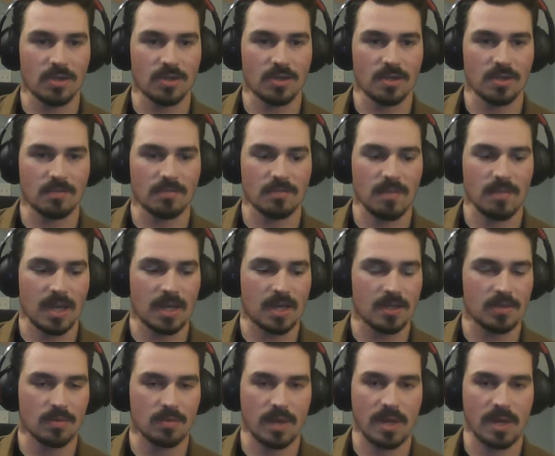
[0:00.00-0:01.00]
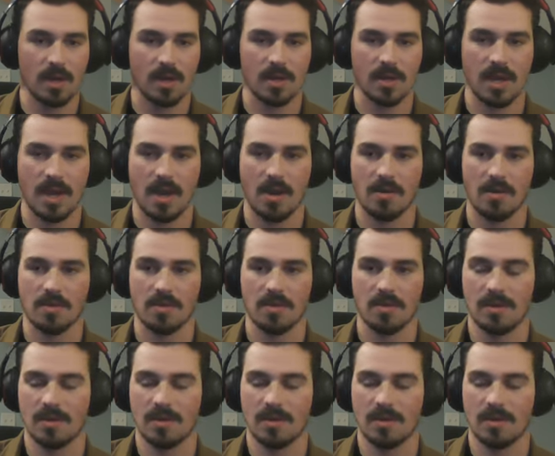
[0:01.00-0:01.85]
just made his way on down.